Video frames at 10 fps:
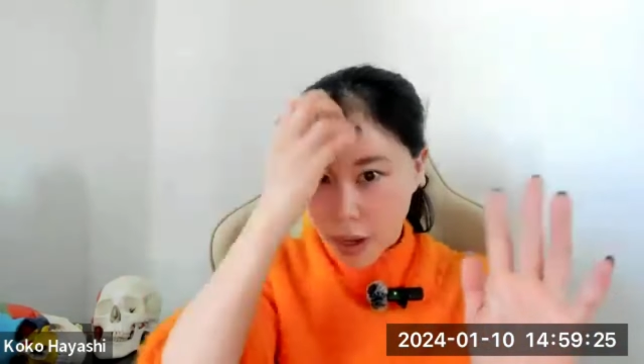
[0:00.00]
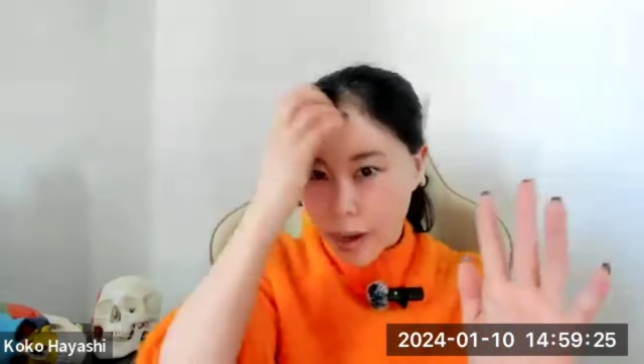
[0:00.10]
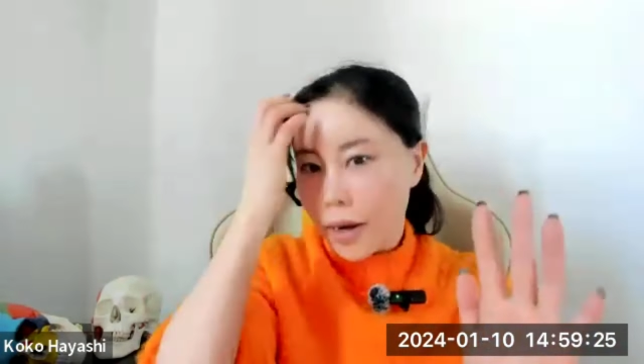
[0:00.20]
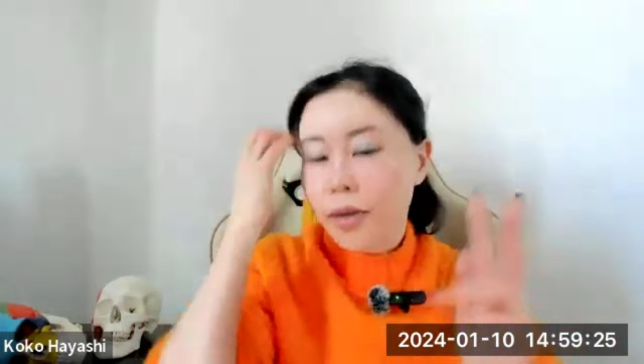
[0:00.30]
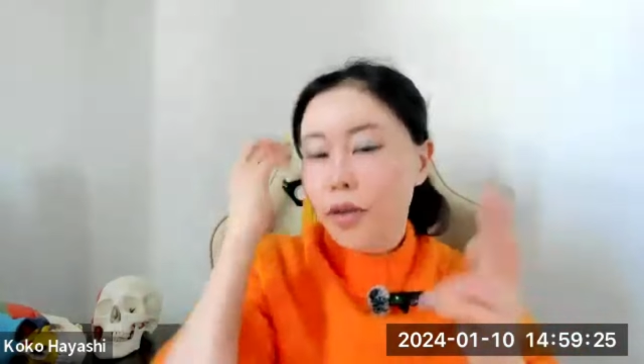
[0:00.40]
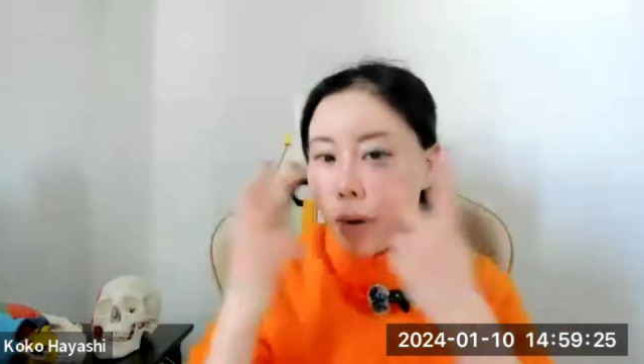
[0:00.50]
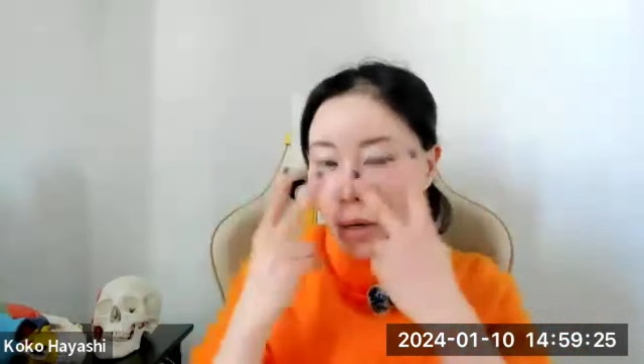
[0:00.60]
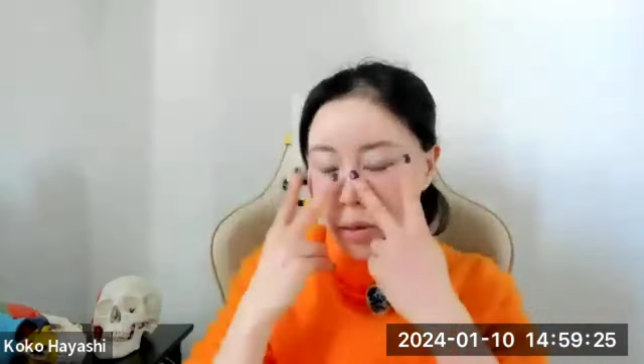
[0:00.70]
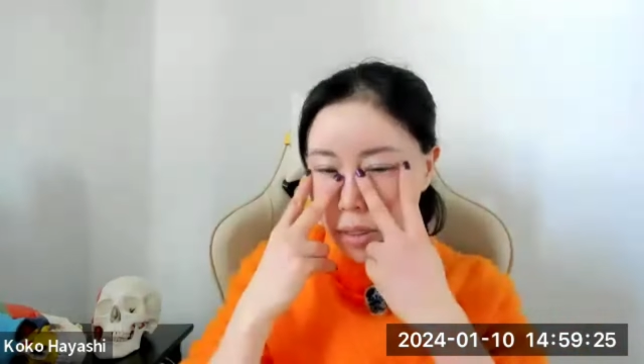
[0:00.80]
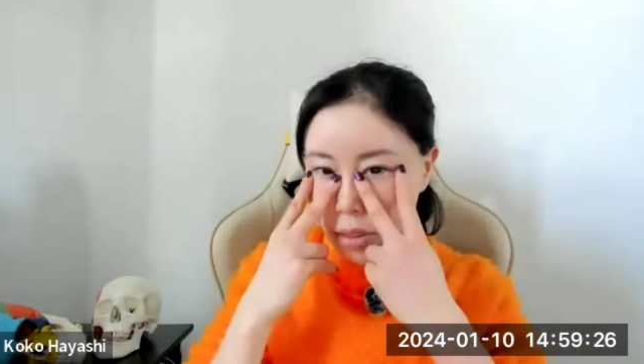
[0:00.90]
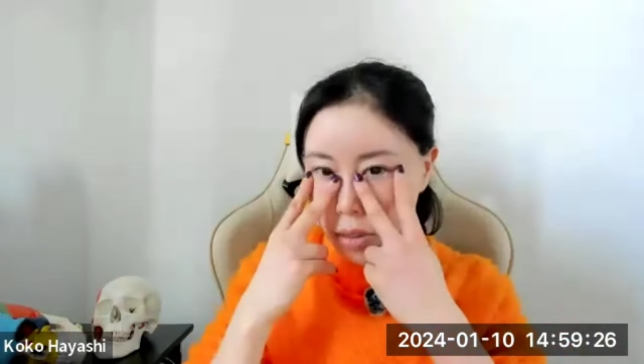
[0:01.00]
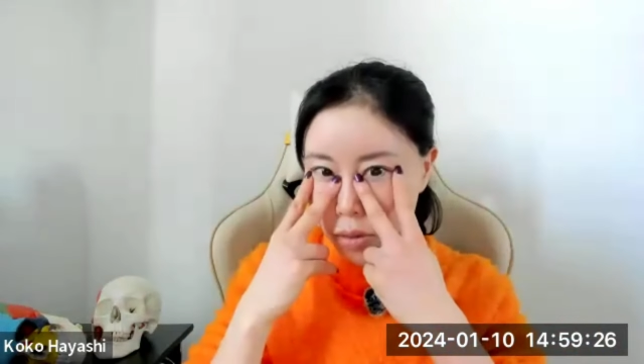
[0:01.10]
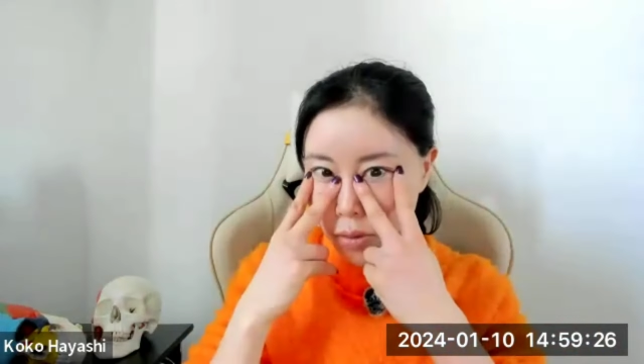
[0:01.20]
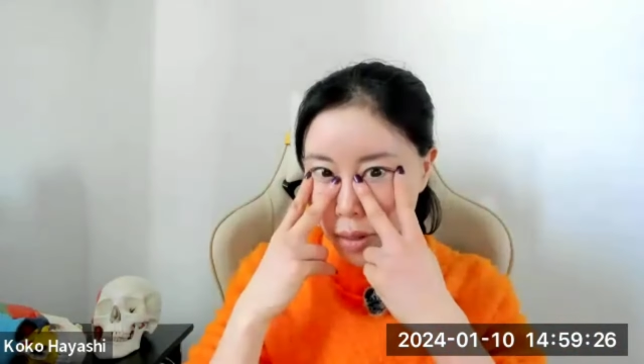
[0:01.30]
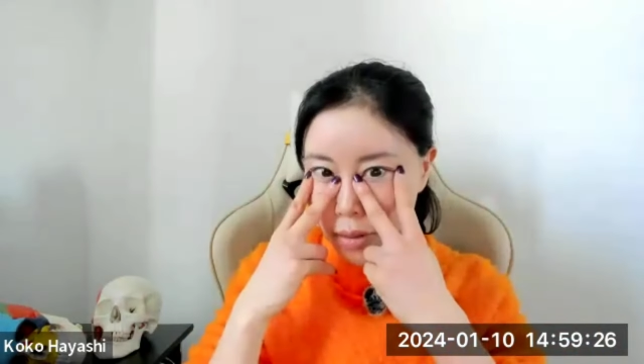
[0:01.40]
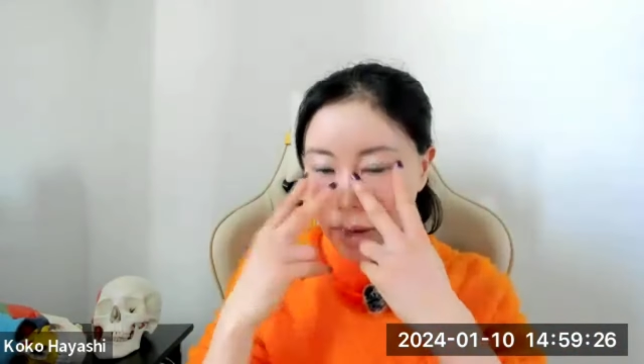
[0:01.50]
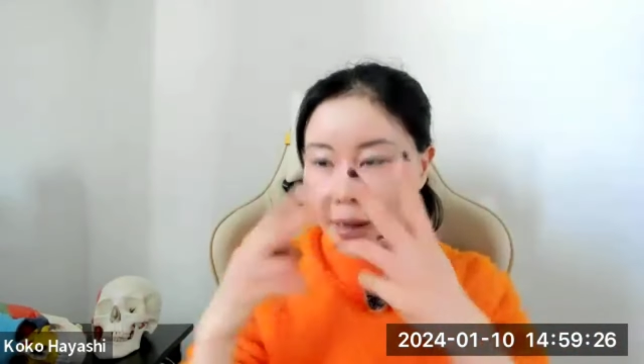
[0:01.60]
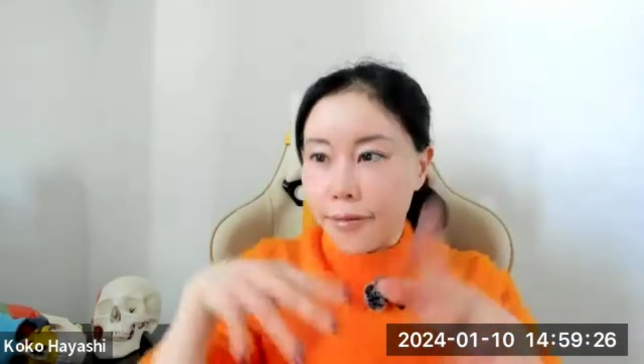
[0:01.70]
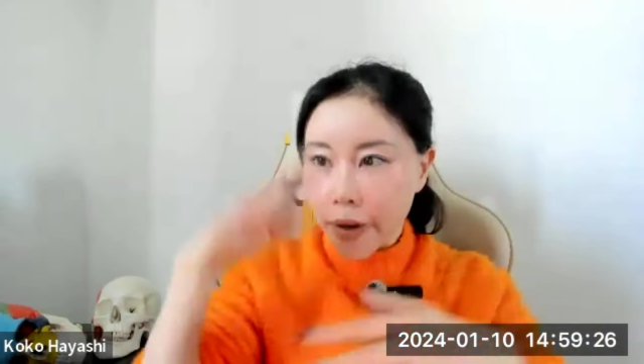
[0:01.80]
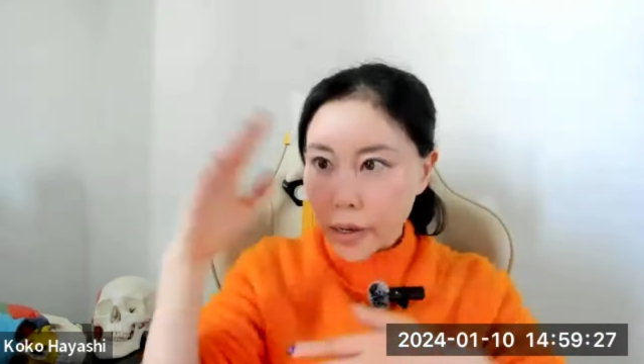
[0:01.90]
And you might not need to do this.
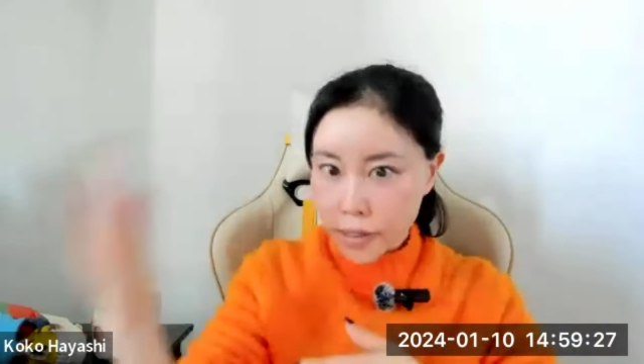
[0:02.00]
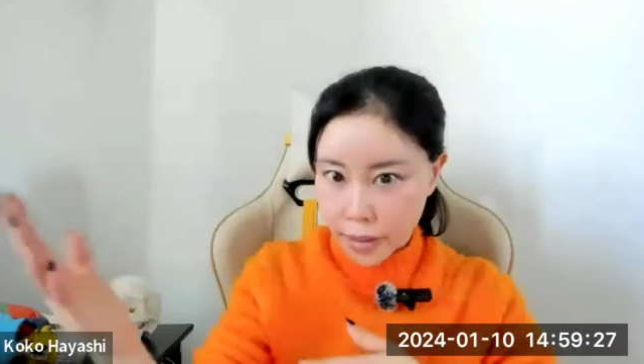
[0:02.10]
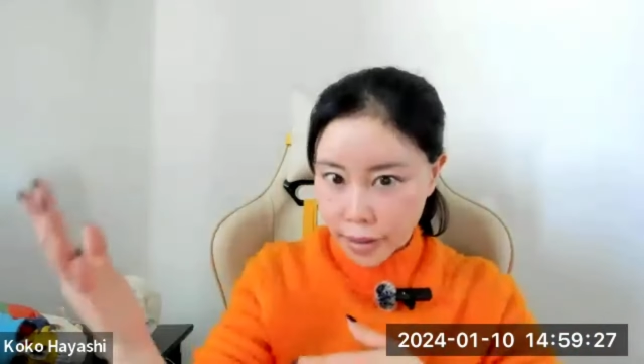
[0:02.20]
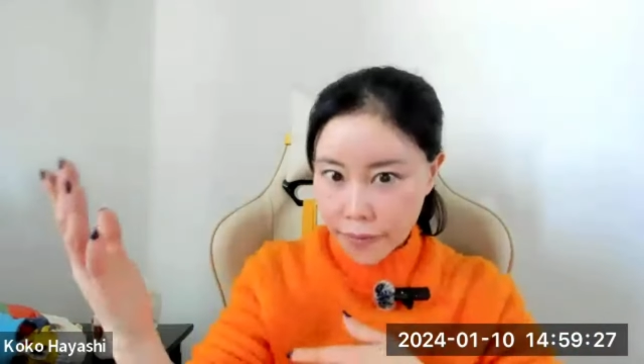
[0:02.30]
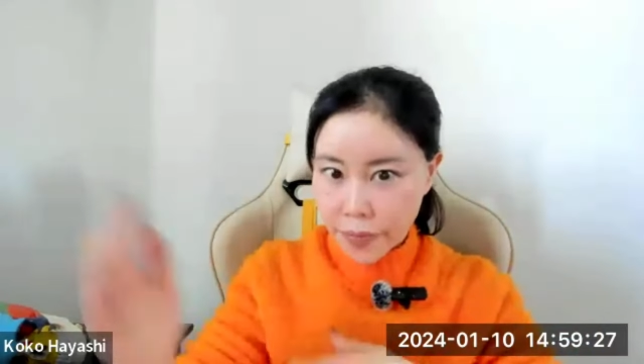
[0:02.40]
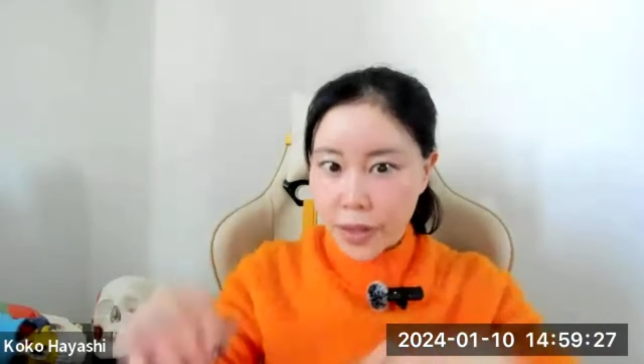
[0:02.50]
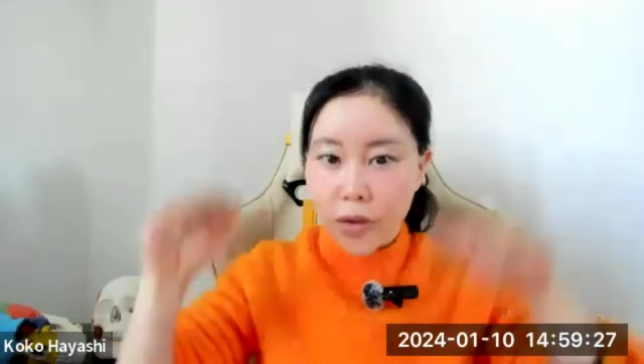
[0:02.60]
Eventually,